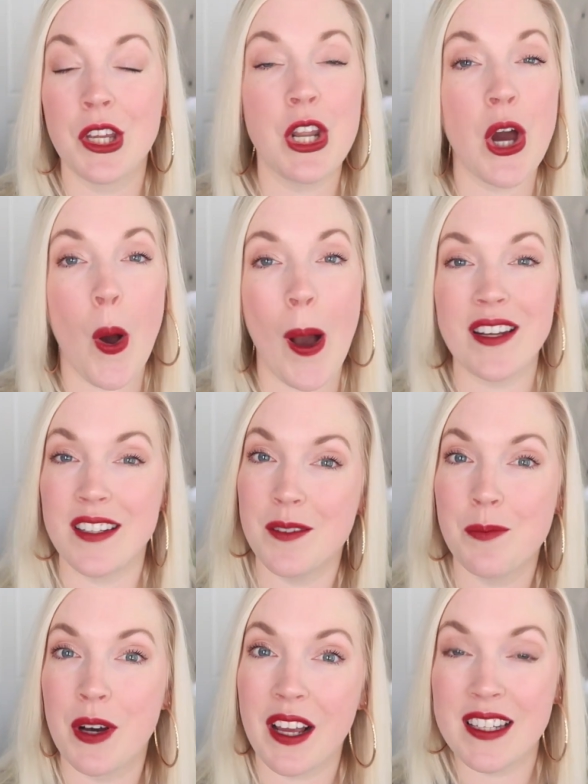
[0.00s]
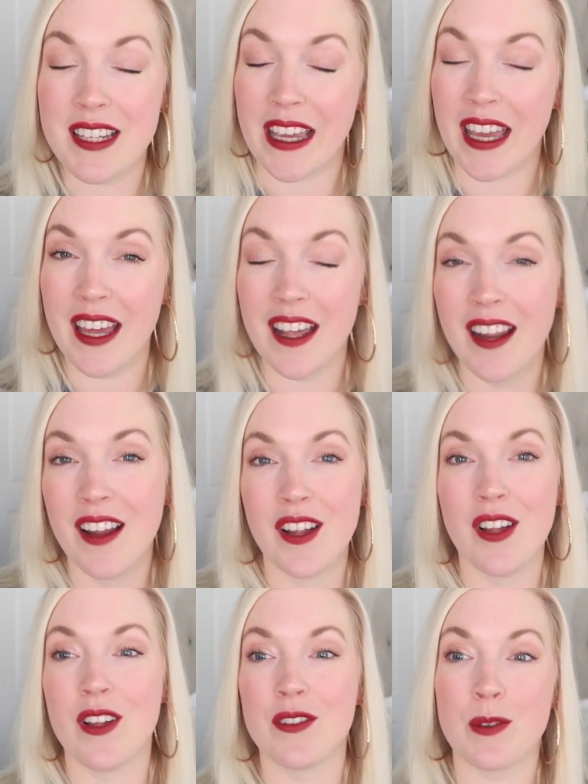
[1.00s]
you know, I did book a ticket
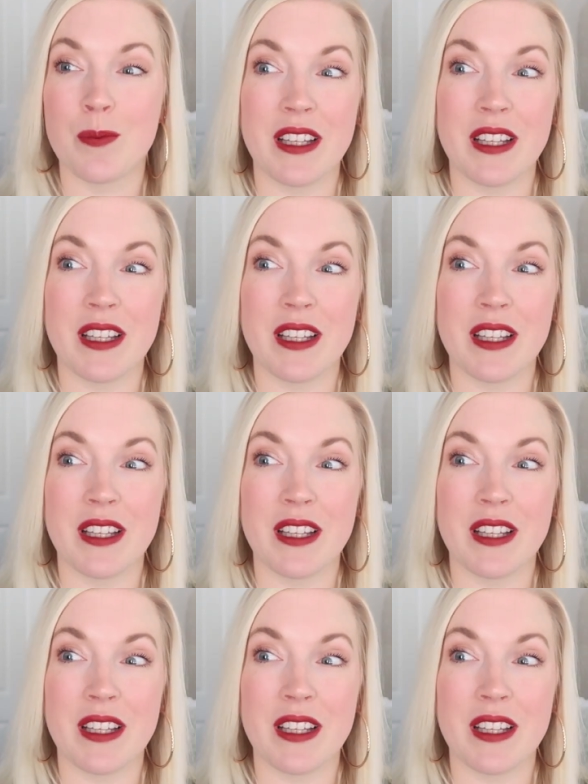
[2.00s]
for